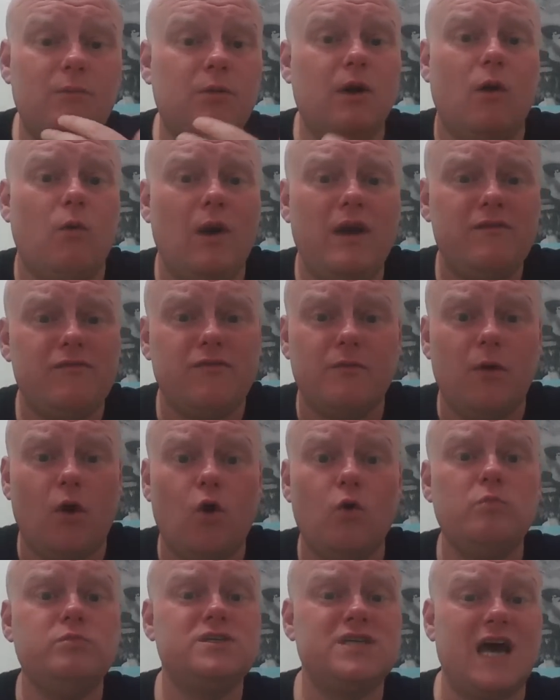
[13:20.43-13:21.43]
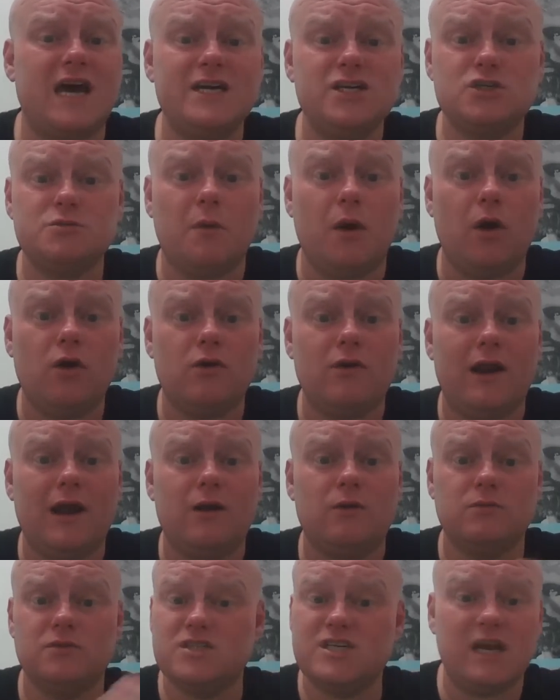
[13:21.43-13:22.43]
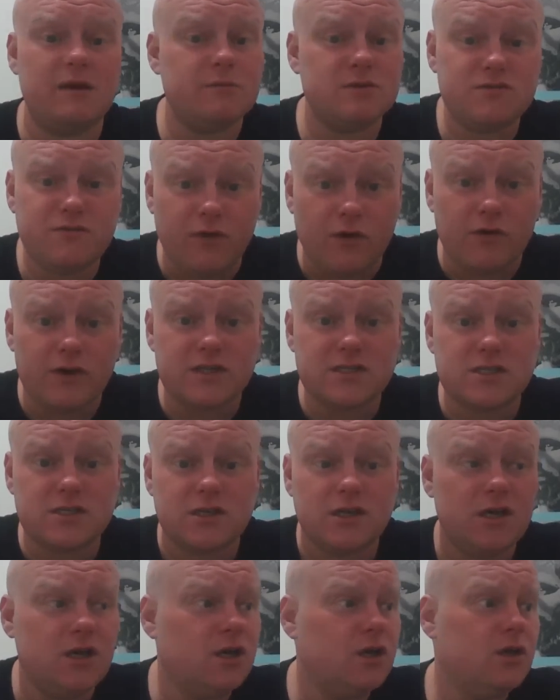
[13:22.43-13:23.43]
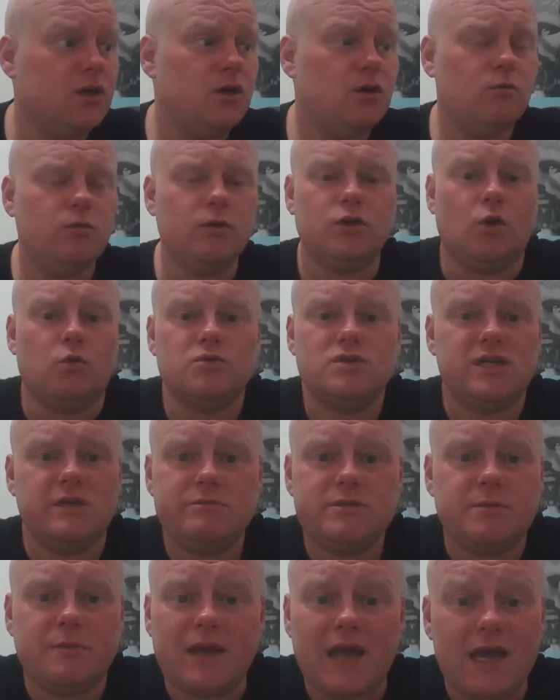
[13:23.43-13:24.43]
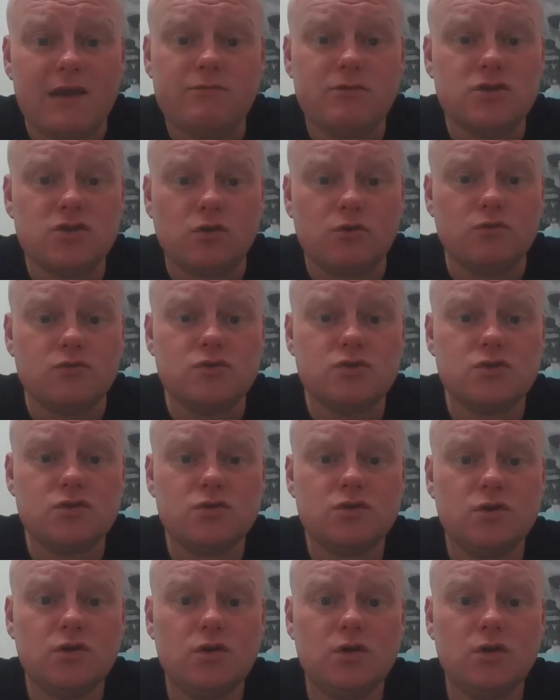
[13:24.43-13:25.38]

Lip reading: But away from home, tight, small ground, same as Forest. We don't seem to be getting results.